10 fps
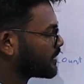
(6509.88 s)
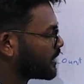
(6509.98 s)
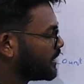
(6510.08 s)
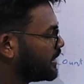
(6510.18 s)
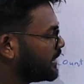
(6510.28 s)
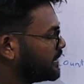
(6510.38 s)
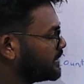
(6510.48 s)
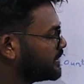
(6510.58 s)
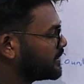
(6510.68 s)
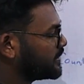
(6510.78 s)
Length
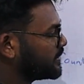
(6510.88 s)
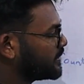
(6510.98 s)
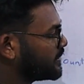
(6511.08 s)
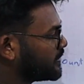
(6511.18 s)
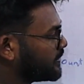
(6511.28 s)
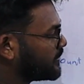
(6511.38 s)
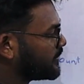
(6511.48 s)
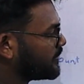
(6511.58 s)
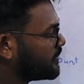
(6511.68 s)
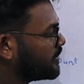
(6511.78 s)

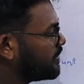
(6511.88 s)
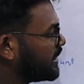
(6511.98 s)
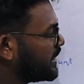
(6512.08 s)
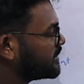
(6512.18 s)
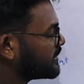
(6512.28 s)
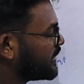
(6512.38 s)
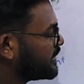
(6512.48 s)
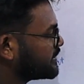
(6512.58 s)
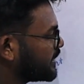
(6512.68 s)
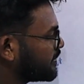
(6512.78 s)
of a main scale
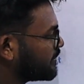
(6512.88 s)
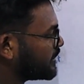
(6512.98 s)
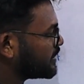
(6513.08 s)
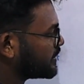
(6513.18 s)
segment.